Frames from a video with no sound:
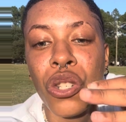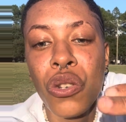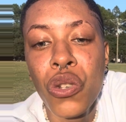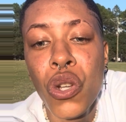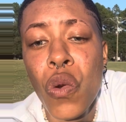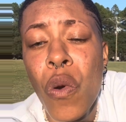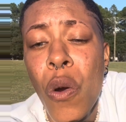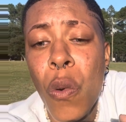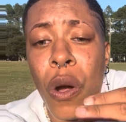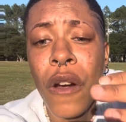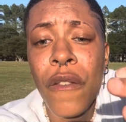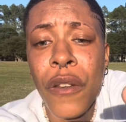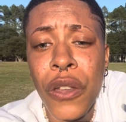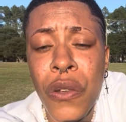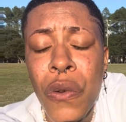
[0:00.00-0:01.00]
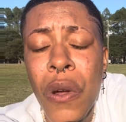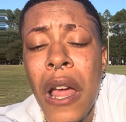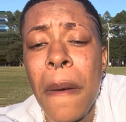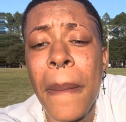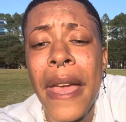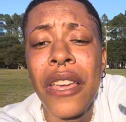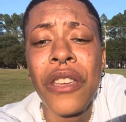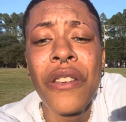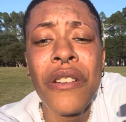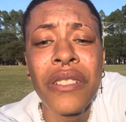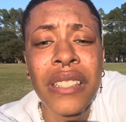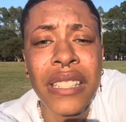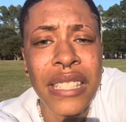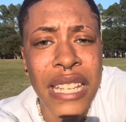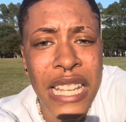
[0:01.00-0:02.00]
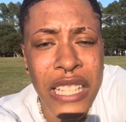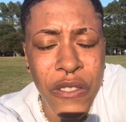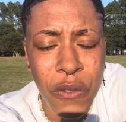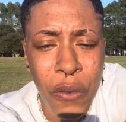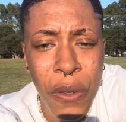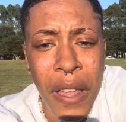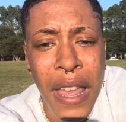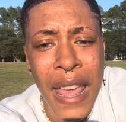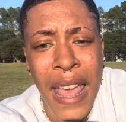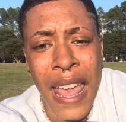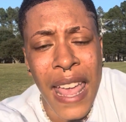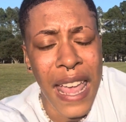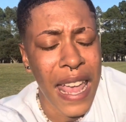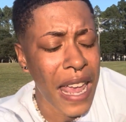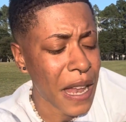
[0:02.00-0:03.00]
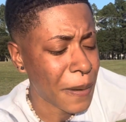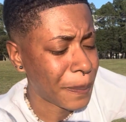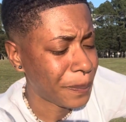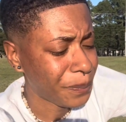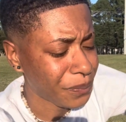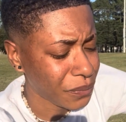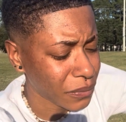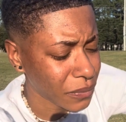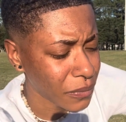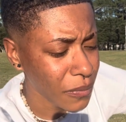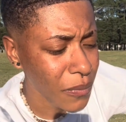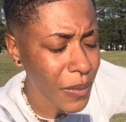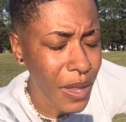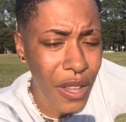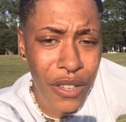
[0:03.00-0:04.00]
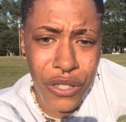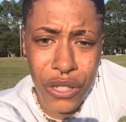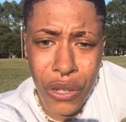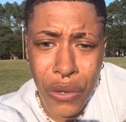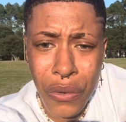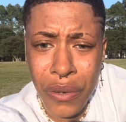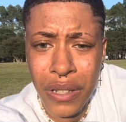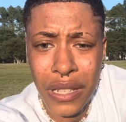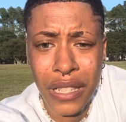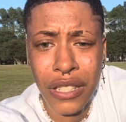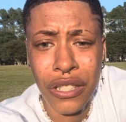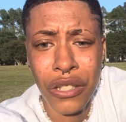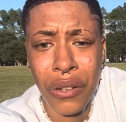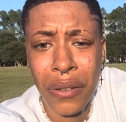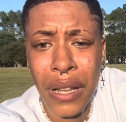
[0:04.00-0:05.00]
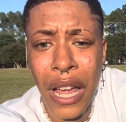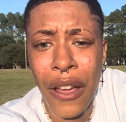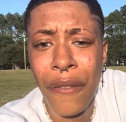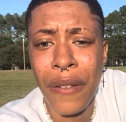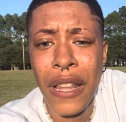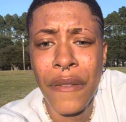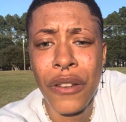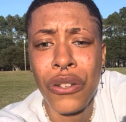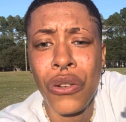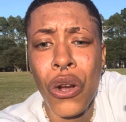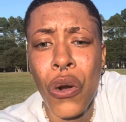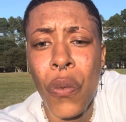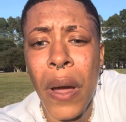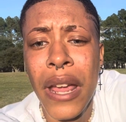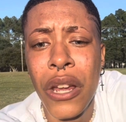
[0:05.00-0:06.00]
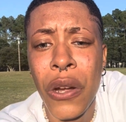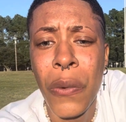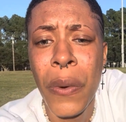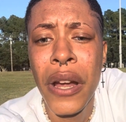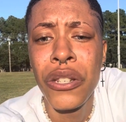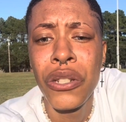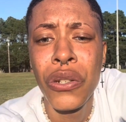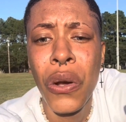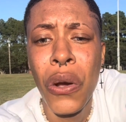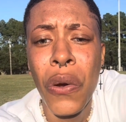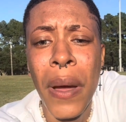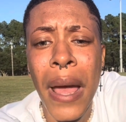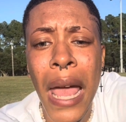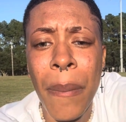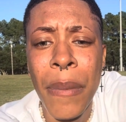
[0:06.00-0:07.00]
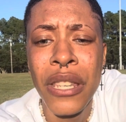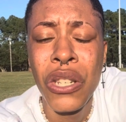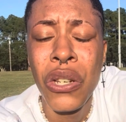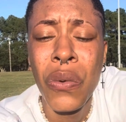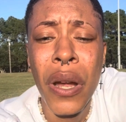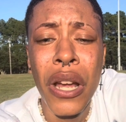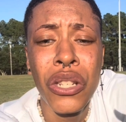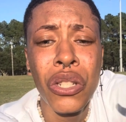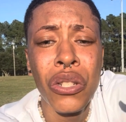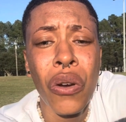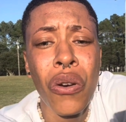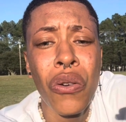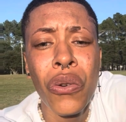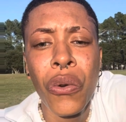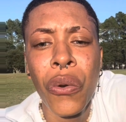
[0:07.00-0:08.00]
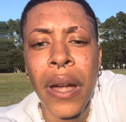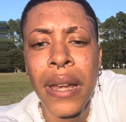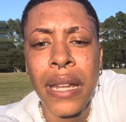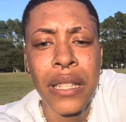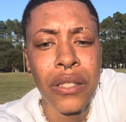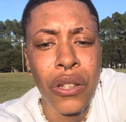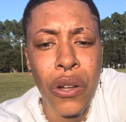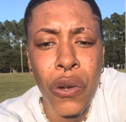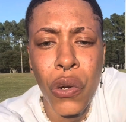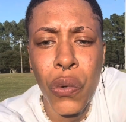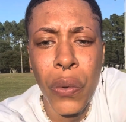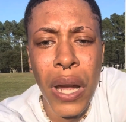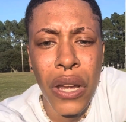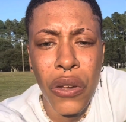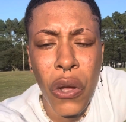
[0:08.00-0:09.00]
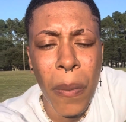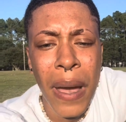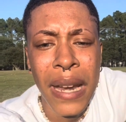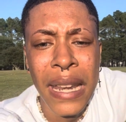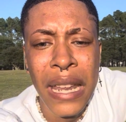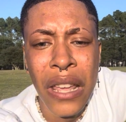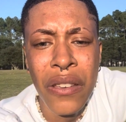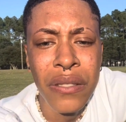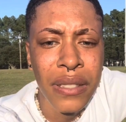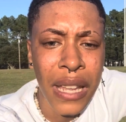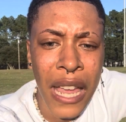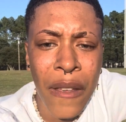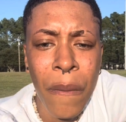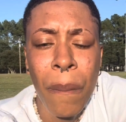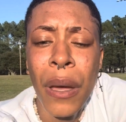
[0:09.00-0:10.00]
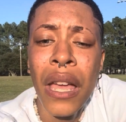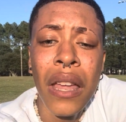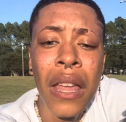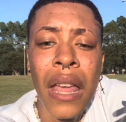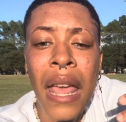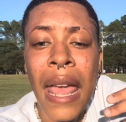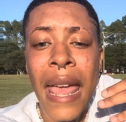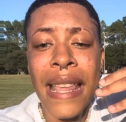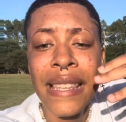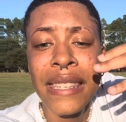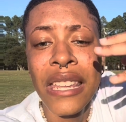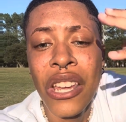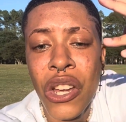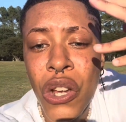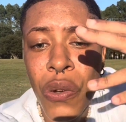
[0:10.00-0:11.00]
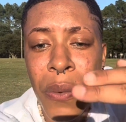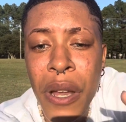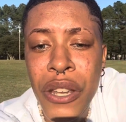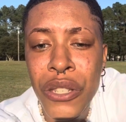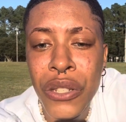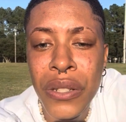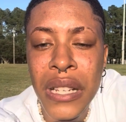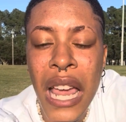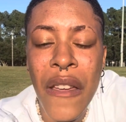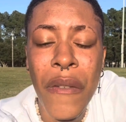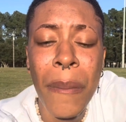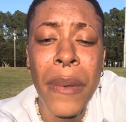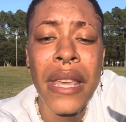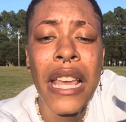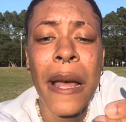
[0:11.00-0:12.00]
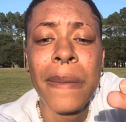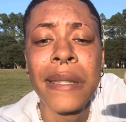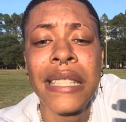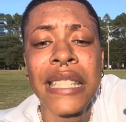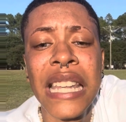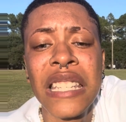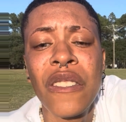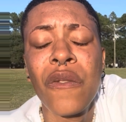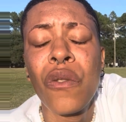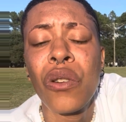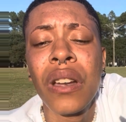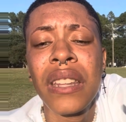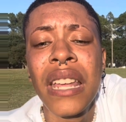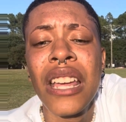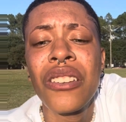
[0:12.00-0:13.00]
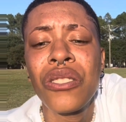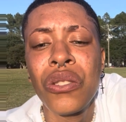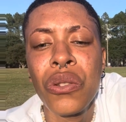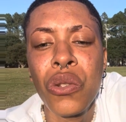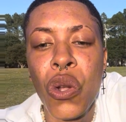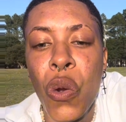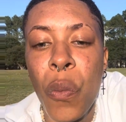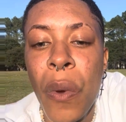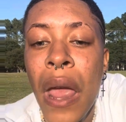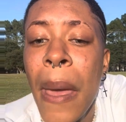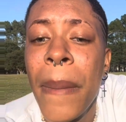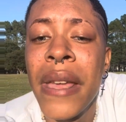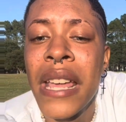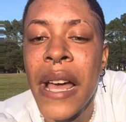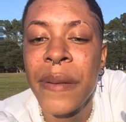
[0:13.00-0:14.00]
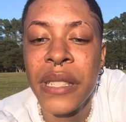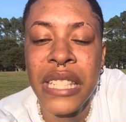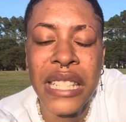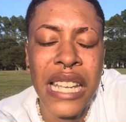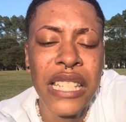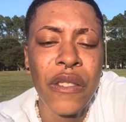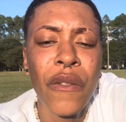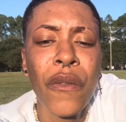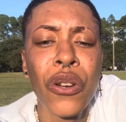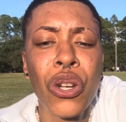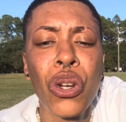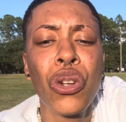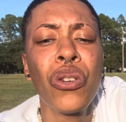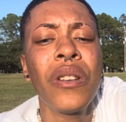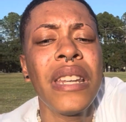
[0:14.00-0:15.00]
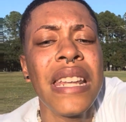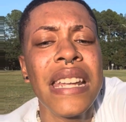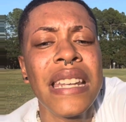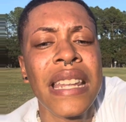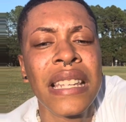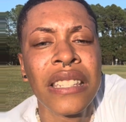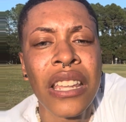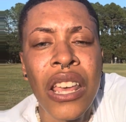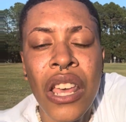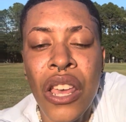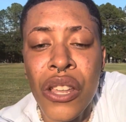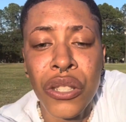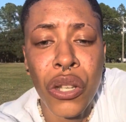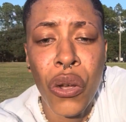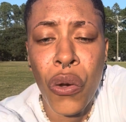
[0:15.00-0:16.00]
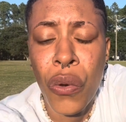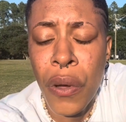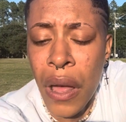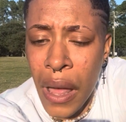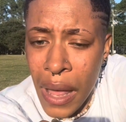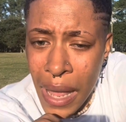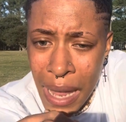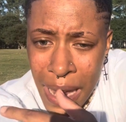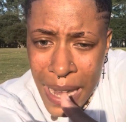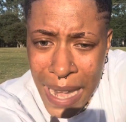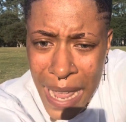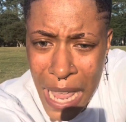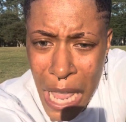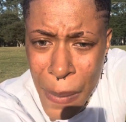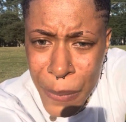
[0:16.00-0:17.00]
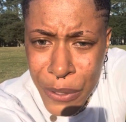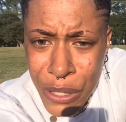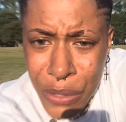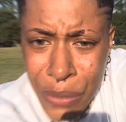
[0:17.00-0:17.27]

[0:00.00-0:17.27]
you do will work for you and make you successful. And so this is your life. Live it your way. Create your own habits. Create your own greatness. Don't create nobody else's life, but instead create your life and become successful for the things you do. Become successful for your uniqueness. So it helps